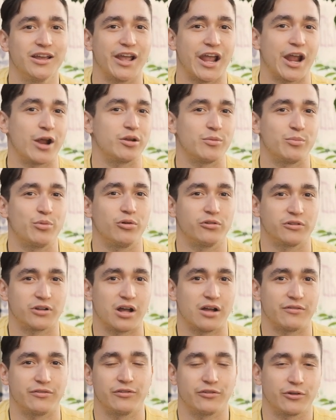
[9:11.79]
He already pulled it
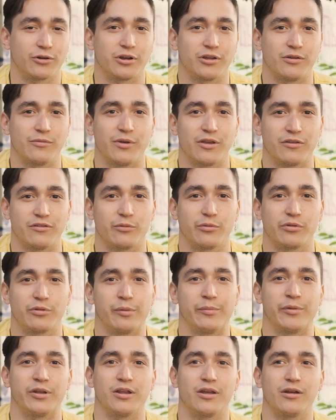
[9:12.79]
off. He's already amazing with women.